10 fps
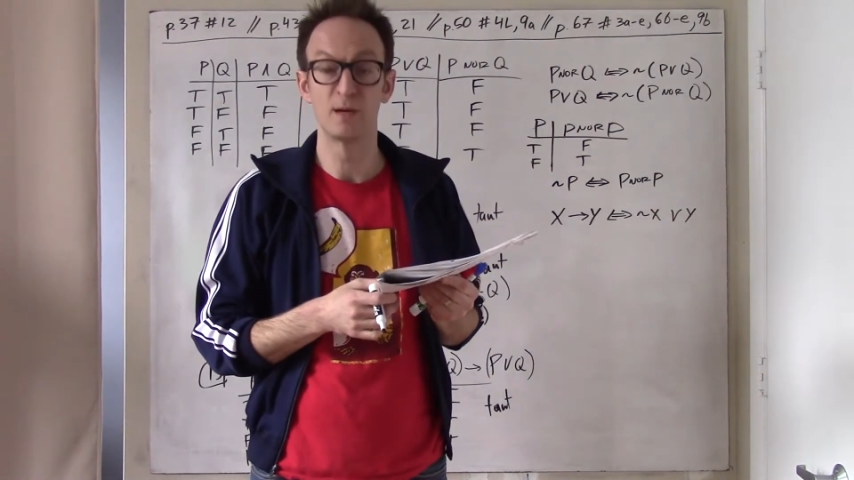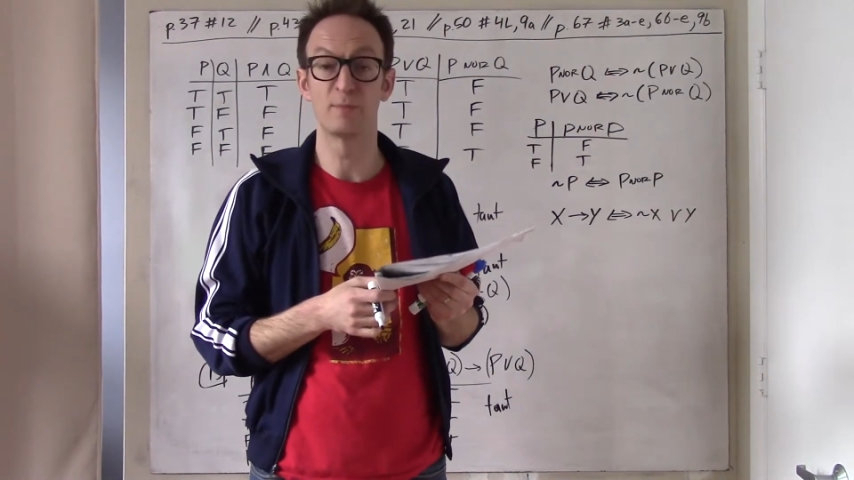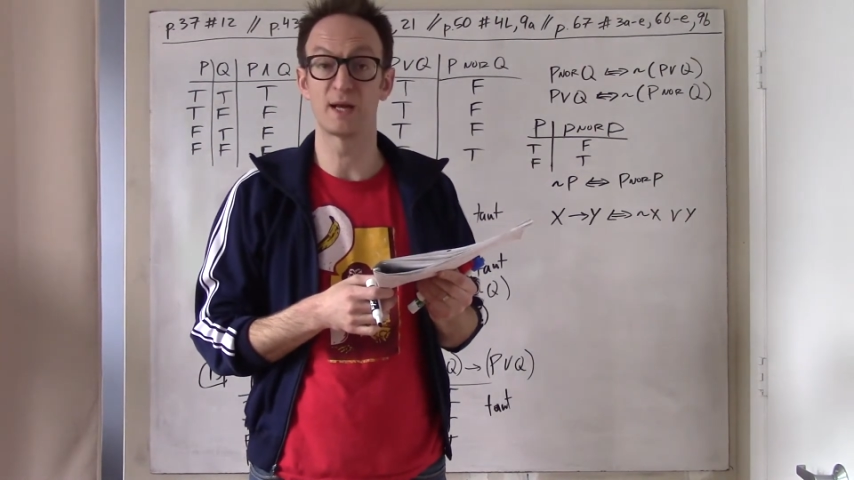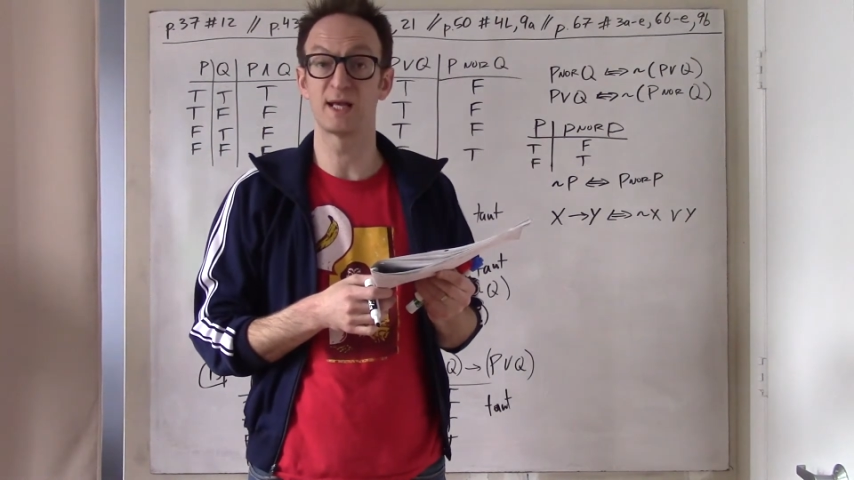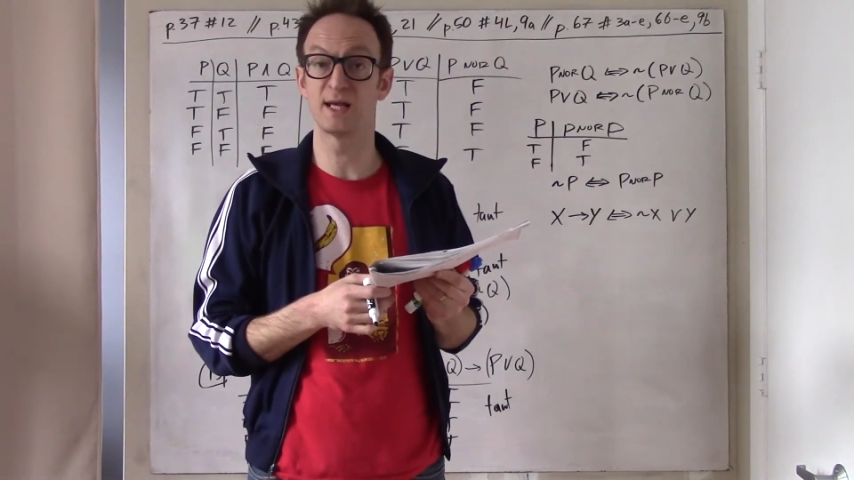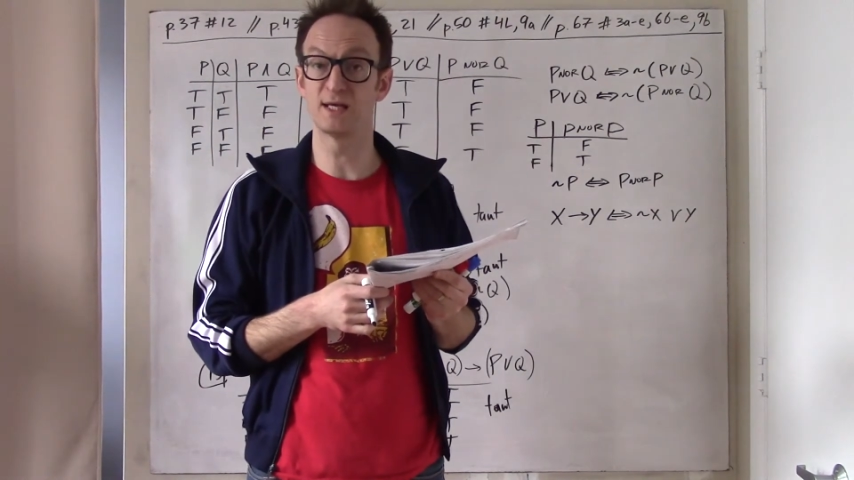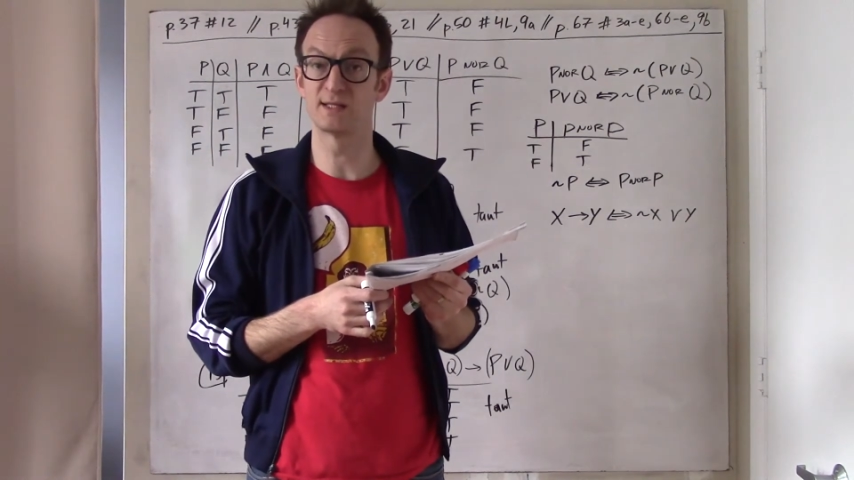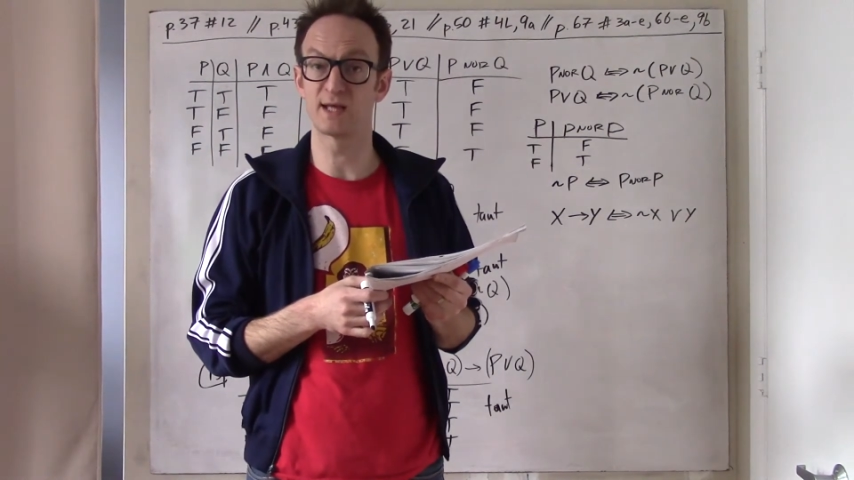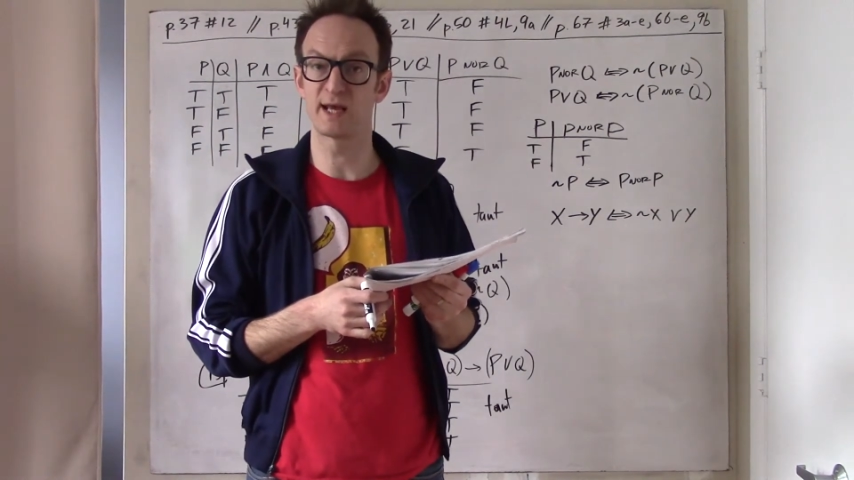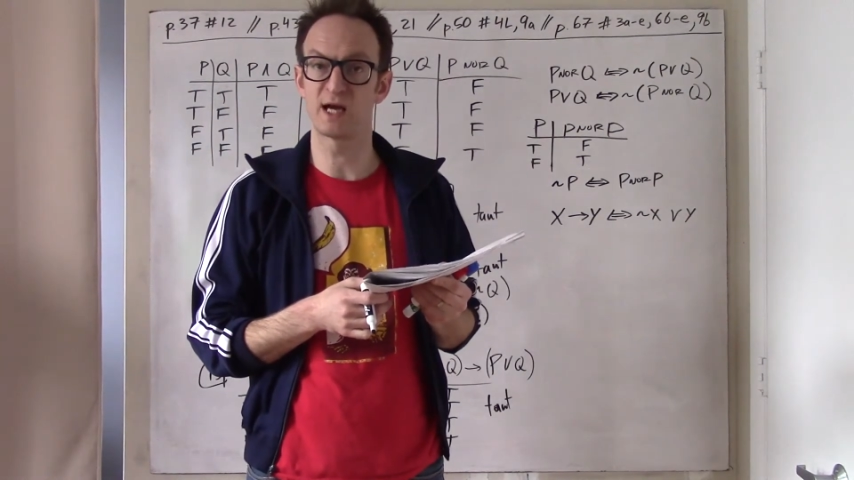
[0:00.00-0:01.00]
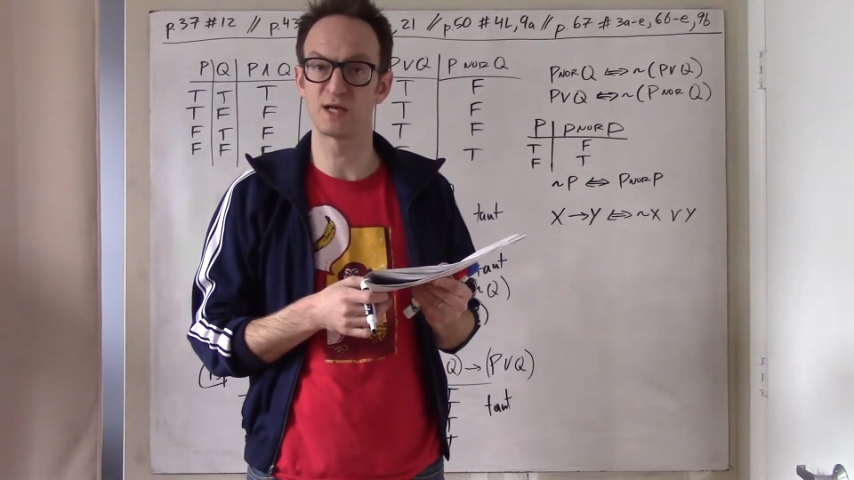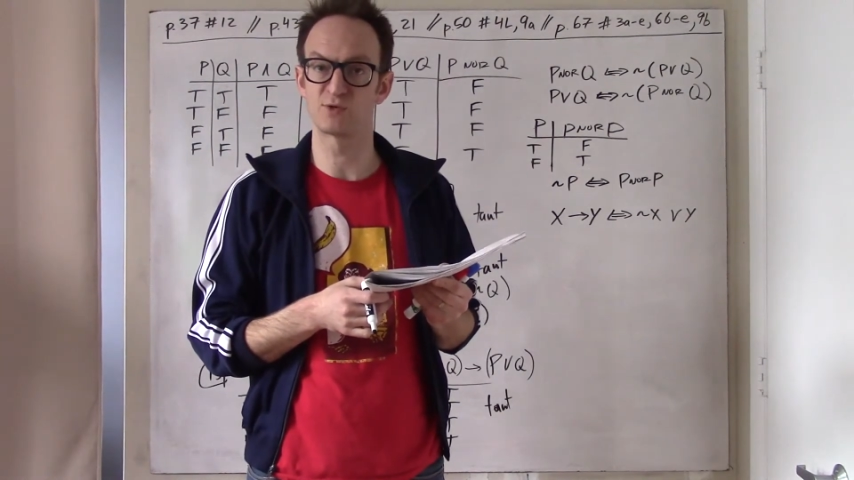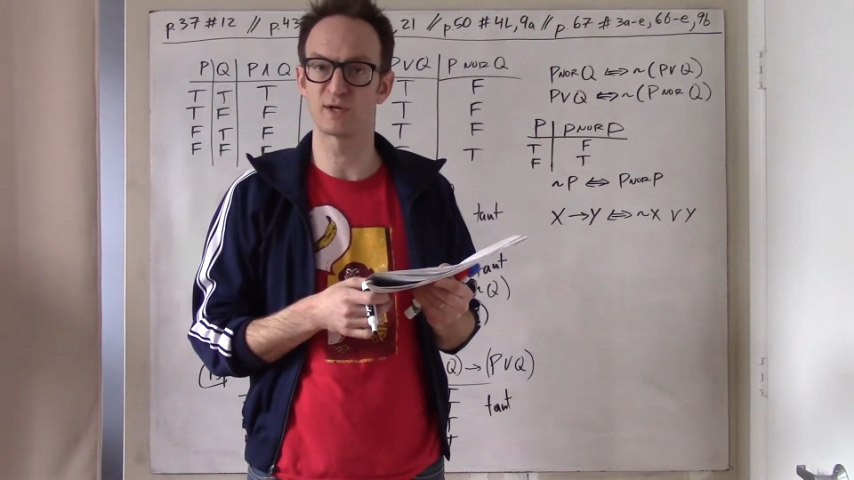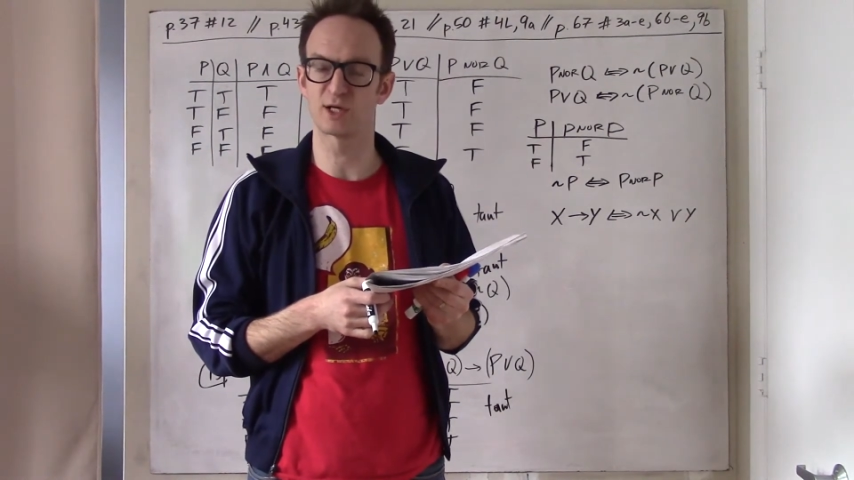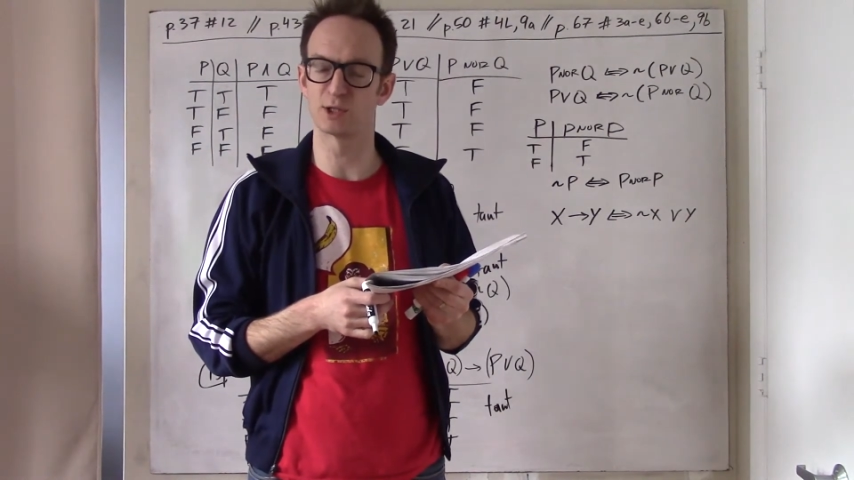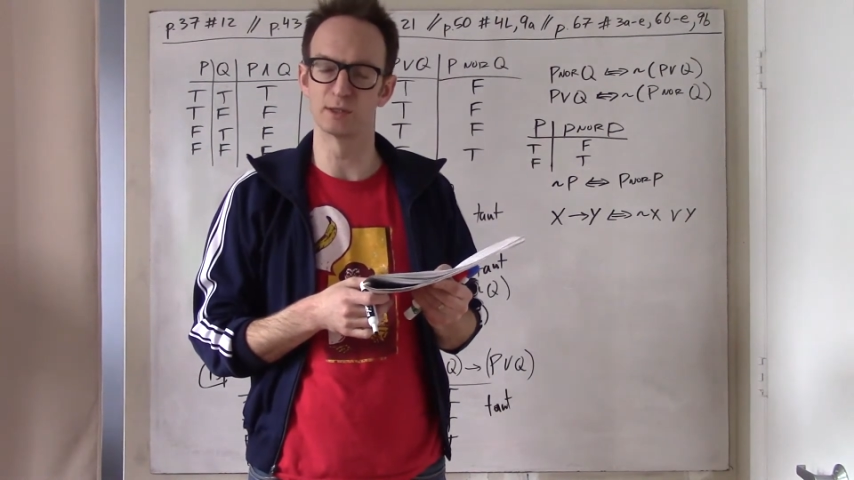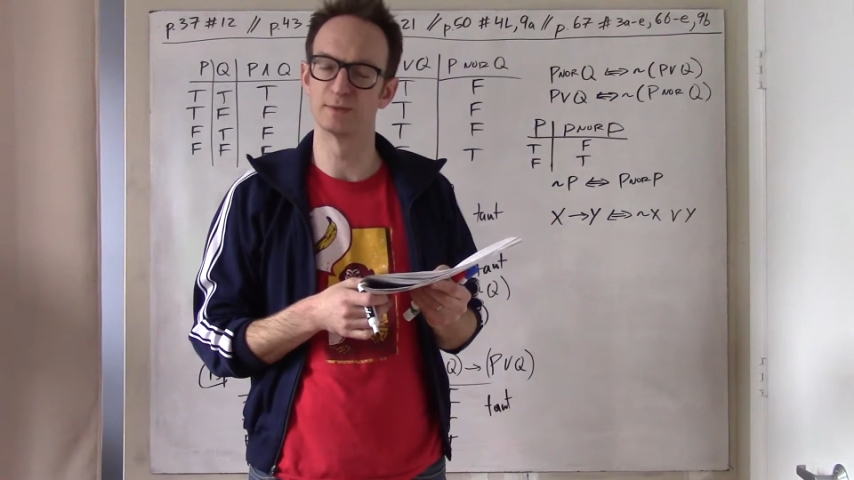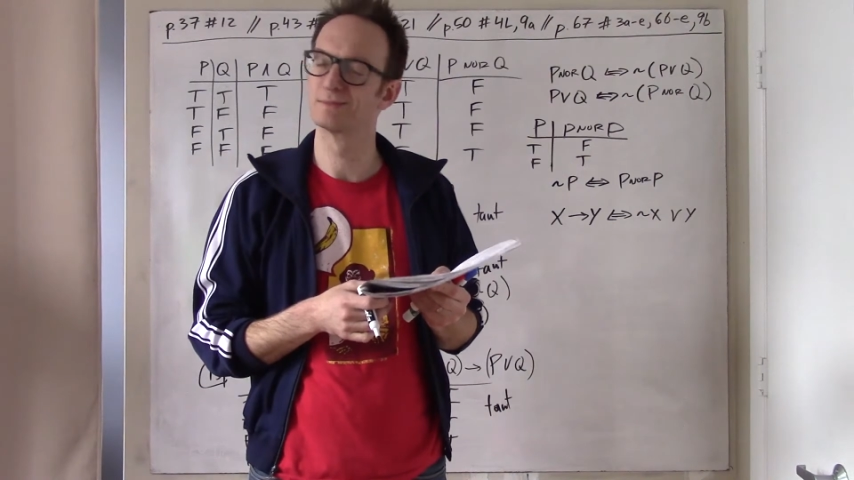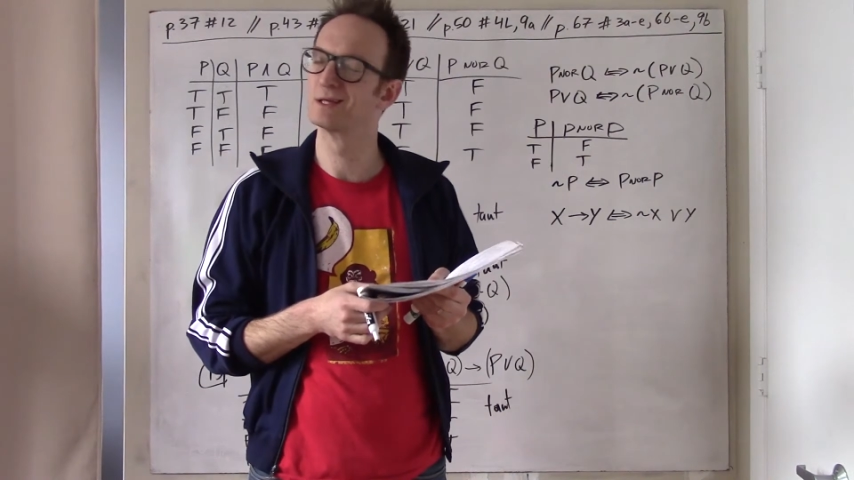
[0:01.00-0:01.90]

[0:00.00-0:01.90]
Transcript: but is a contradiction.